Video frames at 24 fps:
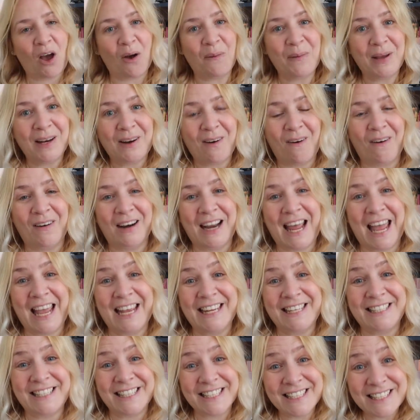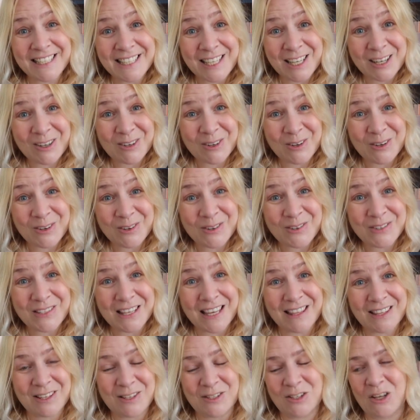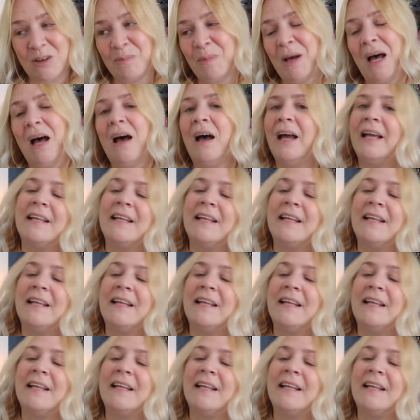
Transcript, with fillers: going on a Disney cruise in the summer.